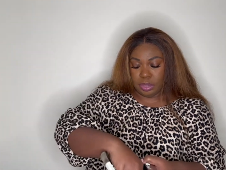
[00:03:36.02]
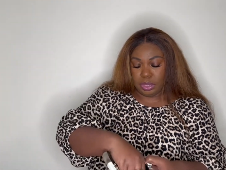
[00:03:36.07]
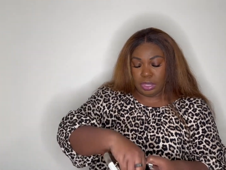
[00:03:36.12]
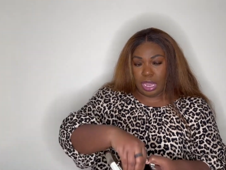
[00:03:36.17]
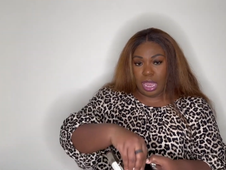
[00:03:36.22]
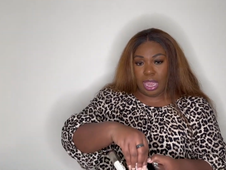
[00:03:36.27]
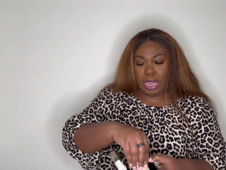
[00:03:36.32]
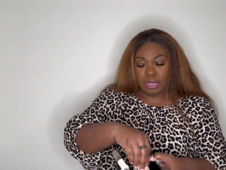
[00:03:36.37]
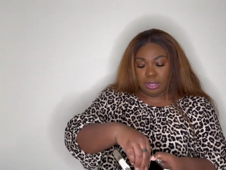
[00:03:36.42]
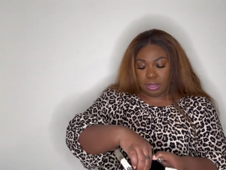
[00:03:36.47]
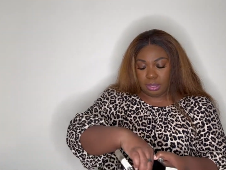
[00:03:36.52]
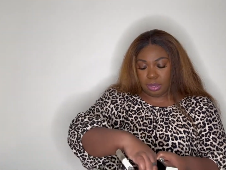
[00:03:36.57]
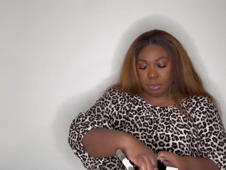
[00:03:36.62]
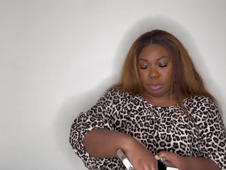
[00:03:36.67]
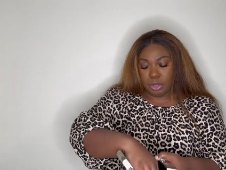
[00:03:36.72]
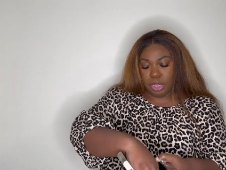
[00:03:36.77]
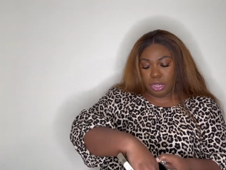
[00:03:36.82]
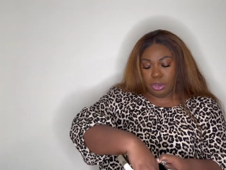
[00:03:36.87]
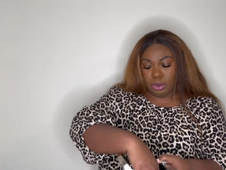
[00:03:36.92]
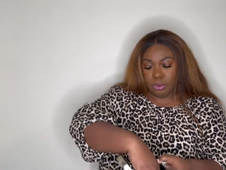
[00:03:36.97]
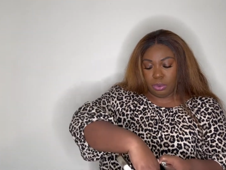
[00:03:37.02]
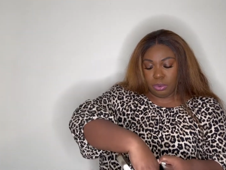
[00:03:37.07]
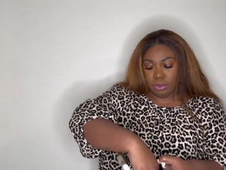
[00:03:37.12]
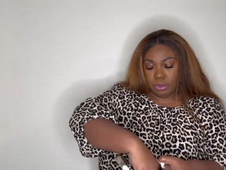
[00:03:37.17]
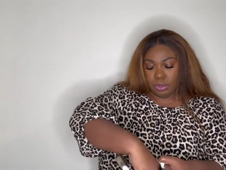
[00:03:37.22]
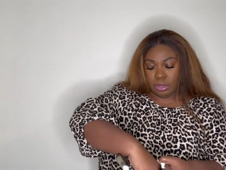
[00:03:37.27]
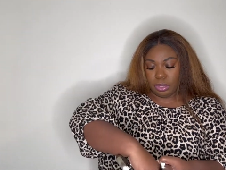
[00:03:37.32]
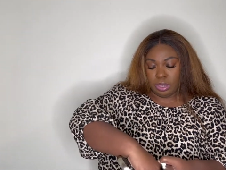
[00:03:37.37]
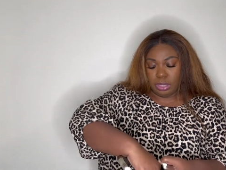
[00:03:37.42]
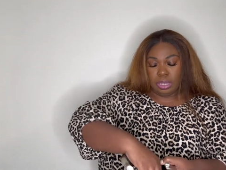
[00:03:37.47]
Has some little
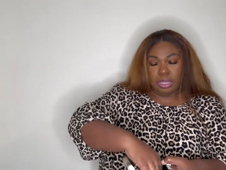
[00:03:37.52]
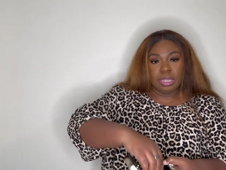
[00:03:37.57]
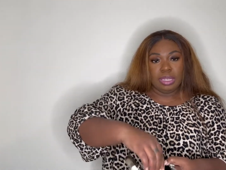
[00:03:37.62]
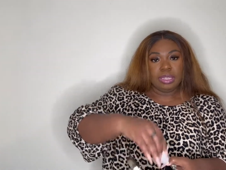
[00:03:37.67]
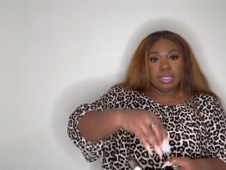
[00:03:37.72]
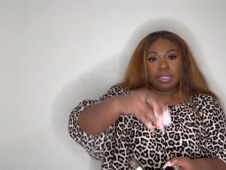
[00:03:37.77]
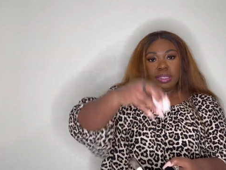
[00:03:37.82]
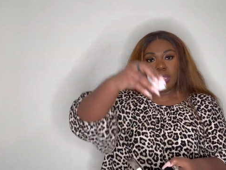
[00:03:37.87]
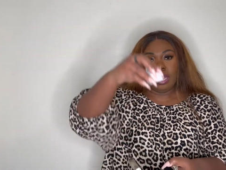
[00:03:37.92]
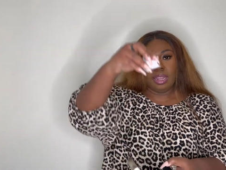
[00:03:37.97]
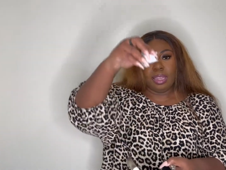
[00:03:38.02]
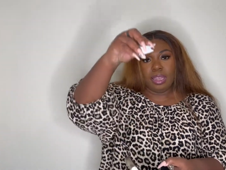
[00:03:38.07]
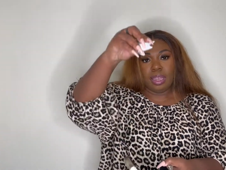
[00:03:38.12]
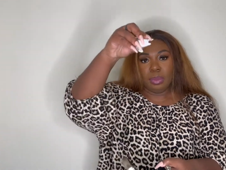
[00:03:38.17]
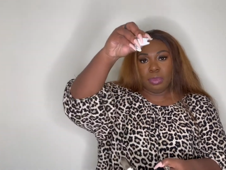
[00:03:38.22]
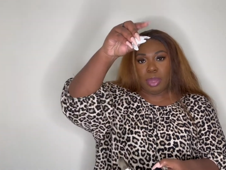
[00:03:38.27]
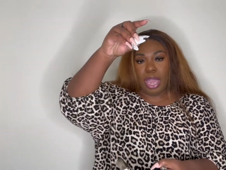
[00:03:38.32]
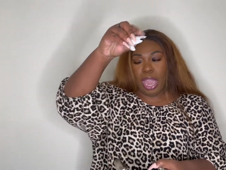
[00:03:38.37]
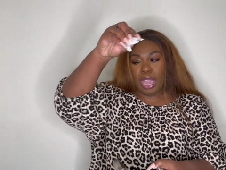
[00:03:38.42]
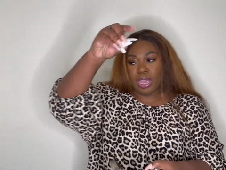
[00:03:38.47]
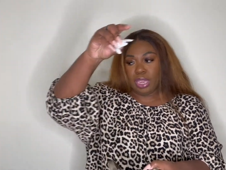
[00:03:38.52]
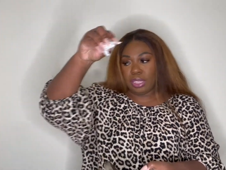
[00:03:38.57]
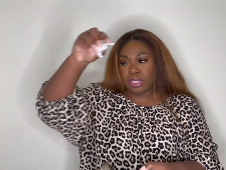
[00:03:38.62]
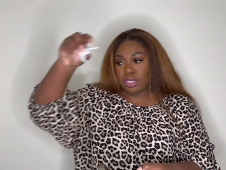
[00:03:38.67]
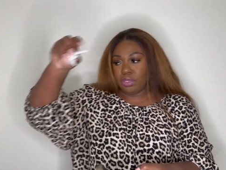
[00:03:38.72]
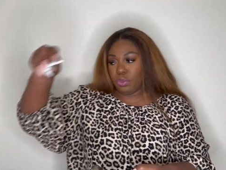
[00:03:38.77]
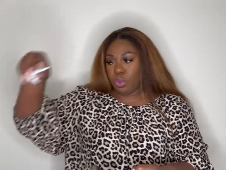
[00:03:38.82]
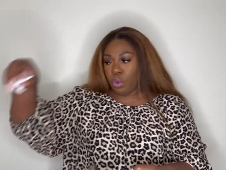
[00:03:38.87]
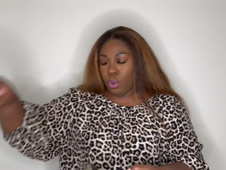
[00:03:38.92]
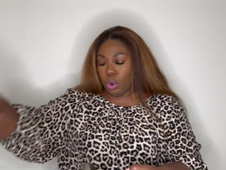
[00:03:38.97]
silica packets
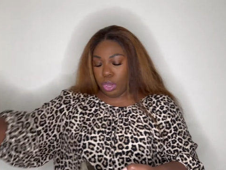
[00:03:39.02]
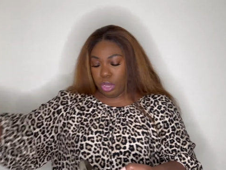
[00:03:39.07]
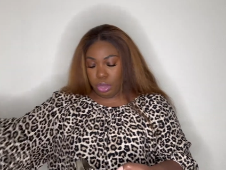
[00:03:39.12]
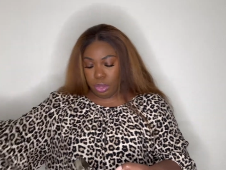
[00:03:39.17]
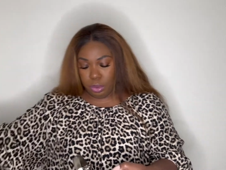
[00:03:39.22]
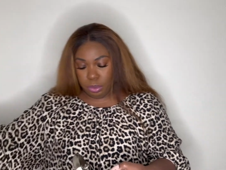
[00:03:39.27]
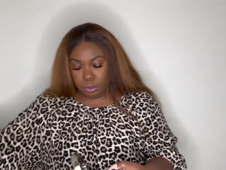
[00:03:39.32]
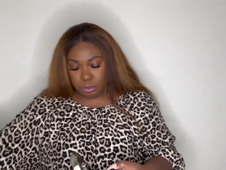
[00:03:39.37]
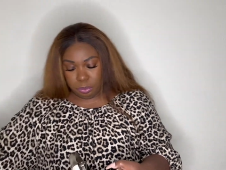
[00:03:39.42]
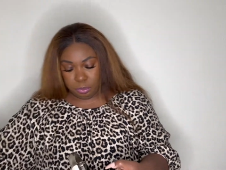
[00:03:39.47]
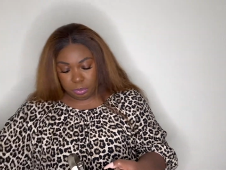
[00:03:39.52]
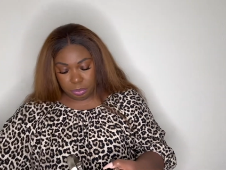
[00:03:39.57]
for you.